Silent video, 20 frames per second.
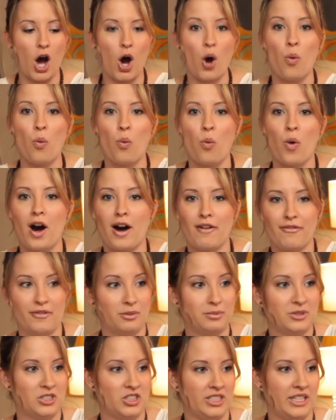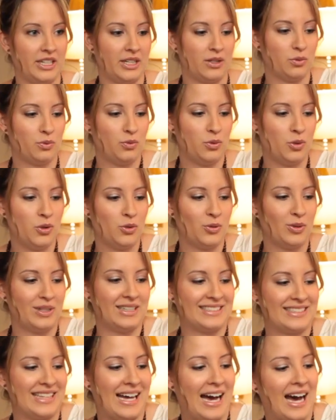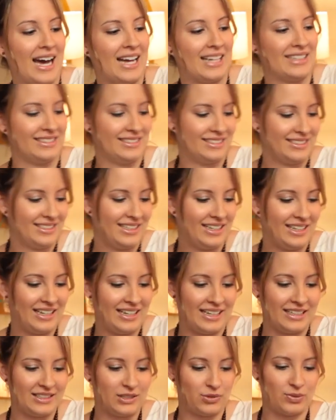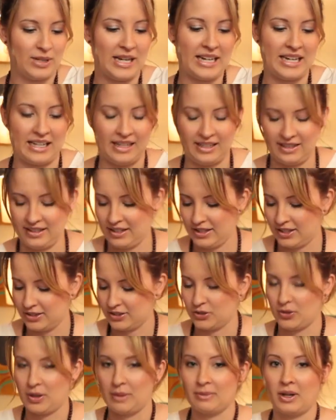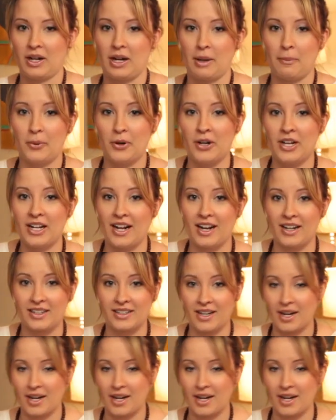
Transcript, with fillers: a waffle machine. Woo, and it's hot. It's ready. So I'm gonna put a